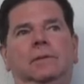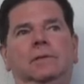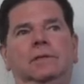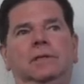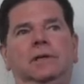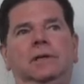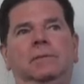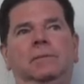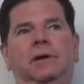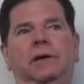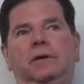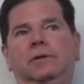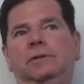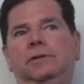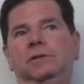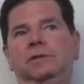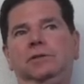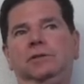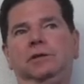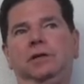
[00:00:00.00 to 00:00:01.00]
I was getting a medical
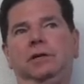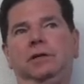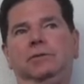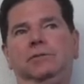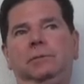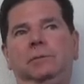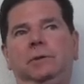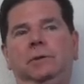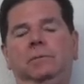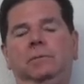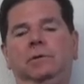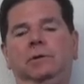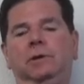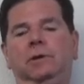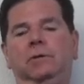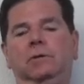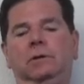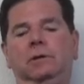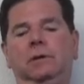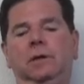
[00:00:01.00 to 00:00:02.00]
discharge from the
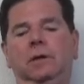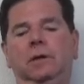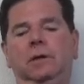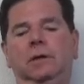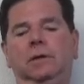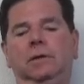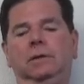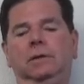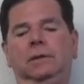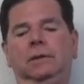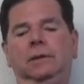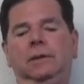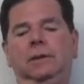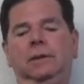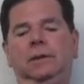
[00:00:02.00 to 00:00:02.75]
Marine Corps